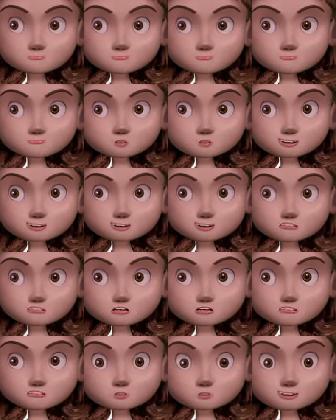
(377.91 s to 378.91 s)
Brand
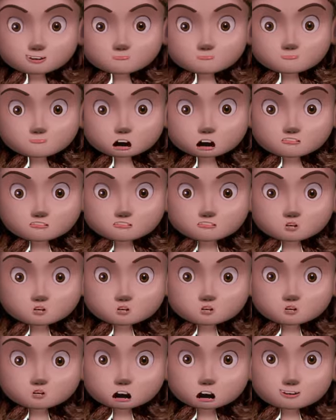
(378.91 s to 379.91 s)
imagery is one
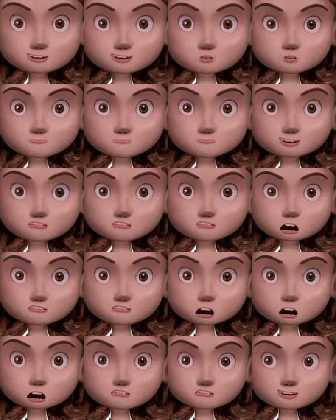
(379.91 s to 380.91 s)
tool within your brand
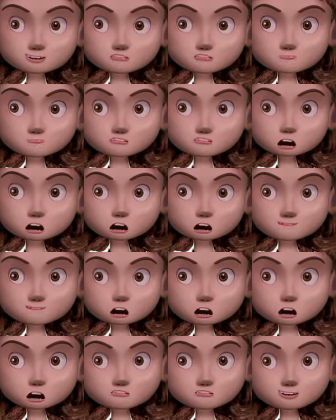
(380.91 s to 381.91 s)
identity kit that
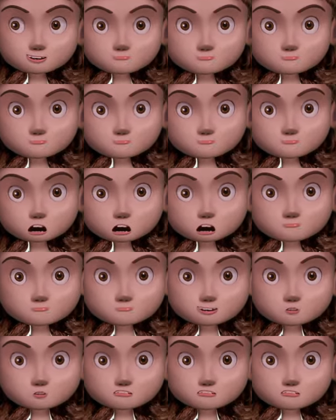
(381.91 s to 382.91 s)
defines the aesthetic
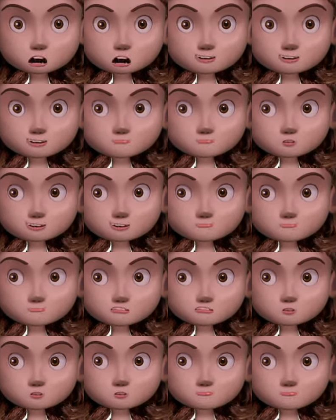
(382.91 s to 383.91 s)
appearance of your brand's
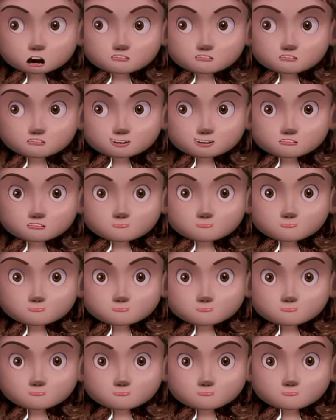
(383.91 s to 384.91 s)
core messaging.
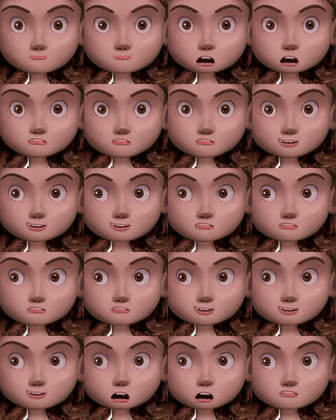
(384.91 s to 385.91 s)
It's
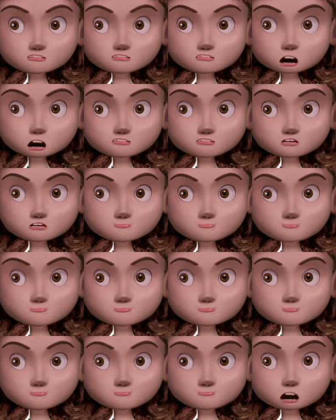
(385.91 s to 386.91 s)
basically what it sounds like:
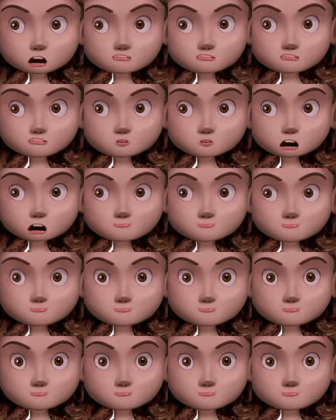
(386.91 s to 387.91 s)
pictures.
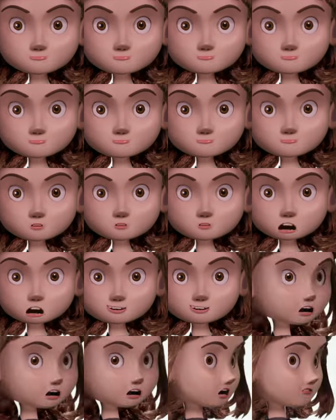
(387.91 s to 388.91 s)
Brand
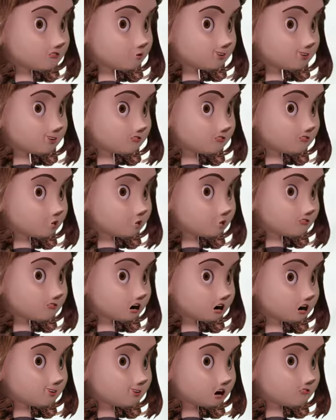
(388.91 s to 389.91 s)
imagery is one
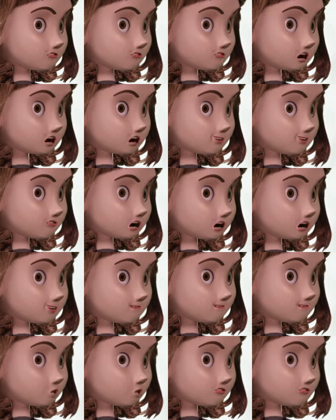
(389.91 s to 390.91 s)
visual storytelling
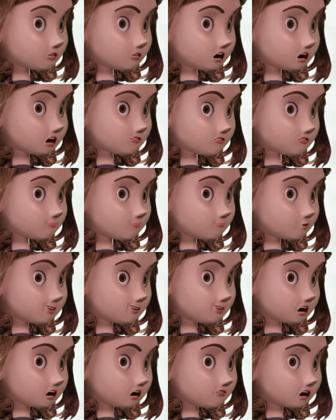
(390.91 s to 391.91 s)
component of your
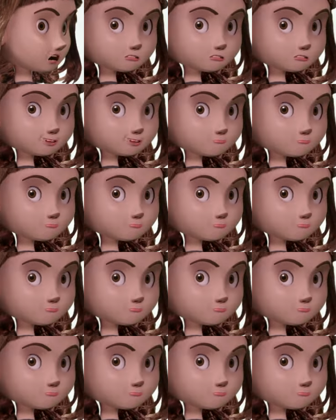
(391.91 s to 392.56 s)
brand identity.